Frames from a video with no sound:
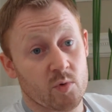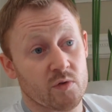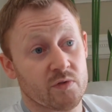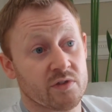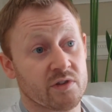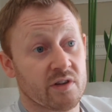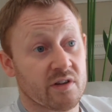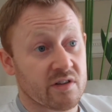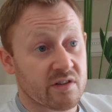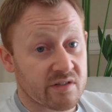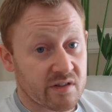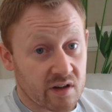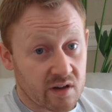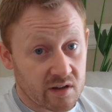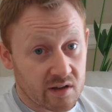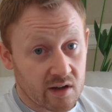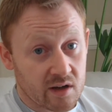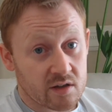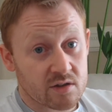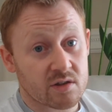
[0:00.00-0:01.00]
Moving to the
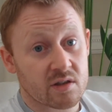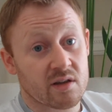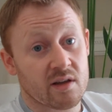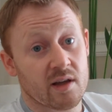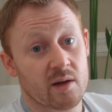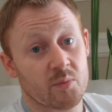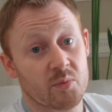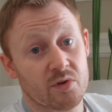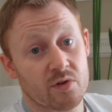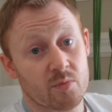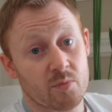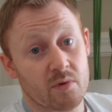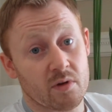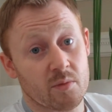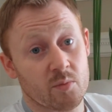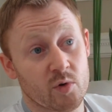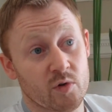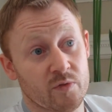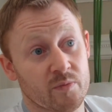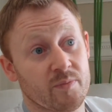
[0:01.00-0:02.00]
Scilly Isles, she came with
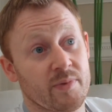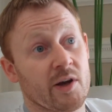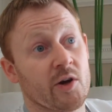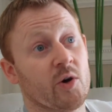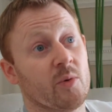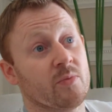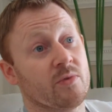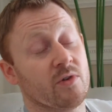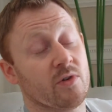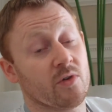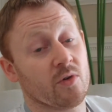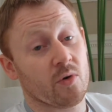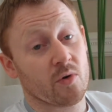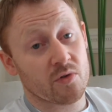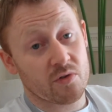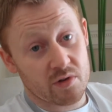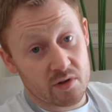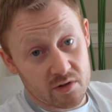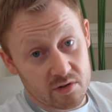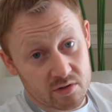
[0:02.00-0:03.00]
me. Moving back up to
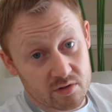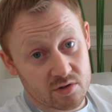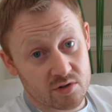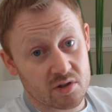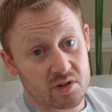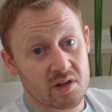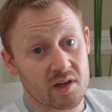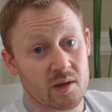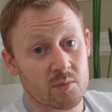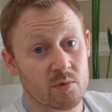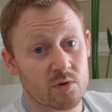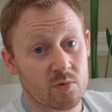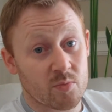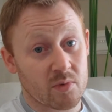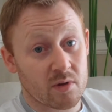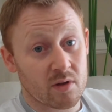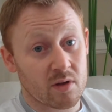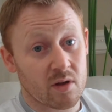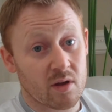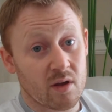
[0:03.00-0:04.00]
North East, she came with
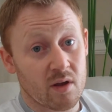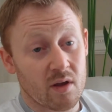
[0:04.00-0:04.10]
me.